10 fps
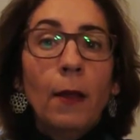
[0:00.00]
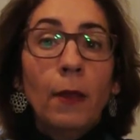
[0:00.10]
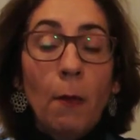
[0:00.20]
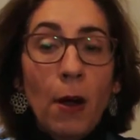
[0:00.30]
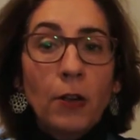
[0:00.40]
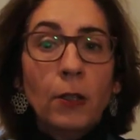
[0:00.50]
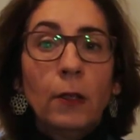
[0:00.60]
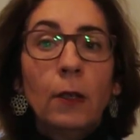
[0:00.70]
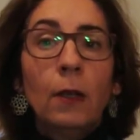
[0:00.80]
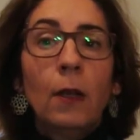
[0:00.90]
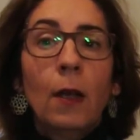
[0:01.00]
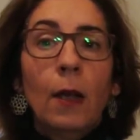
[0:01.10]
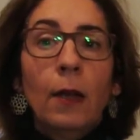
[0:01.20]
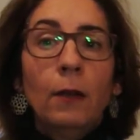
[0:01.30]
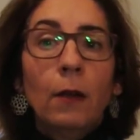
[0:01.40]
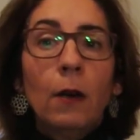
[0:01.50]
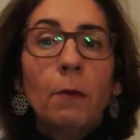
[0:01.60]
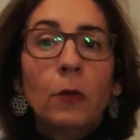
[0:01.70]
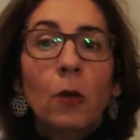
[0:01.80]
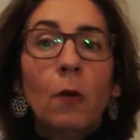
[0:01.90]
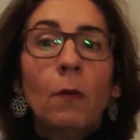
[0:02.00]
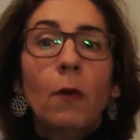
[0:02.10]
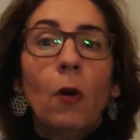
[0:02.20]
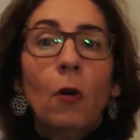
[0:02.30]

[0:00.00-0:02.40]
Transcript: diversity in terms of